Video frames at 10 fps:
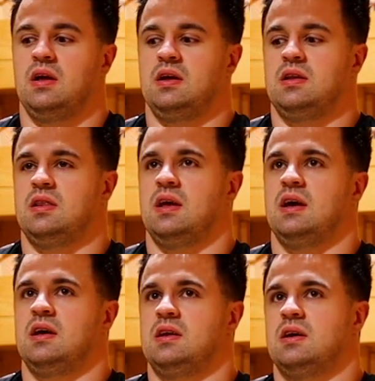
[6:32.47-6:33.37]
And
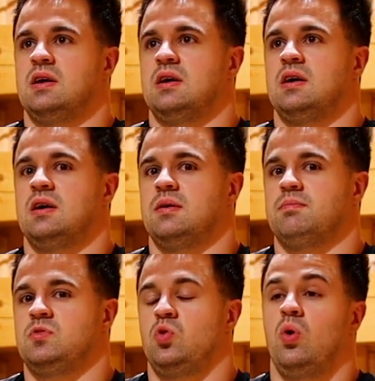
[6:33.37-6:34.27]
then
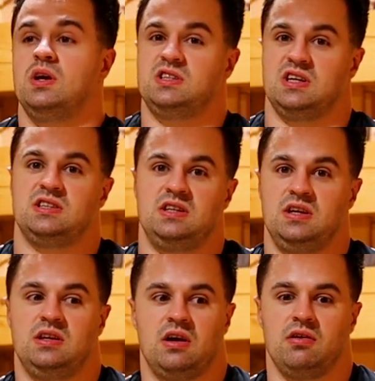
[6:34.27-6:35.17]

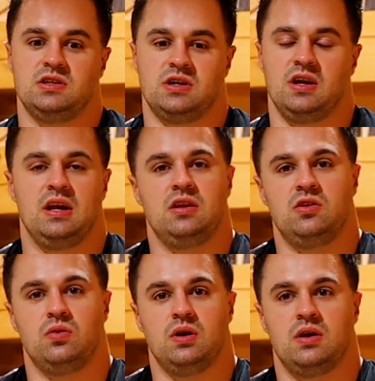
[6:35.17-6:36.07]
2016, I really started getting
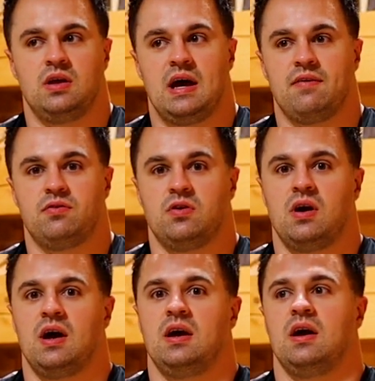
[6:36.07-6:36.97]
into it after
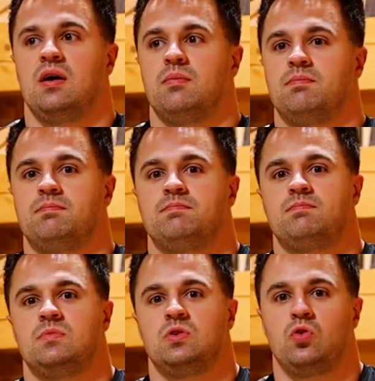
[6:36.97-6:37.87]
I
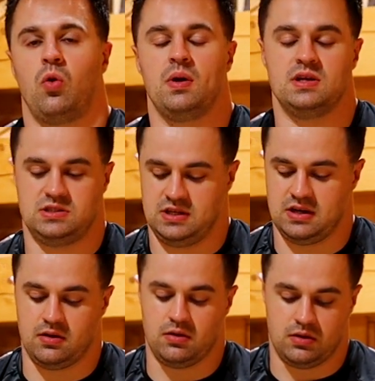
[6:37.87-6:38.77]
tore my
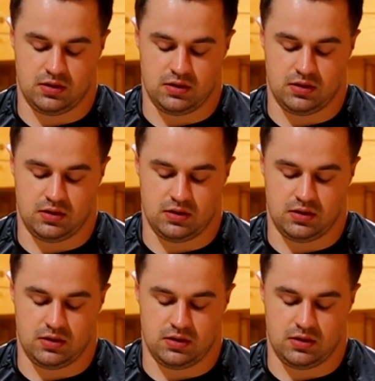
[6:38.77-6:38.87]
ACL.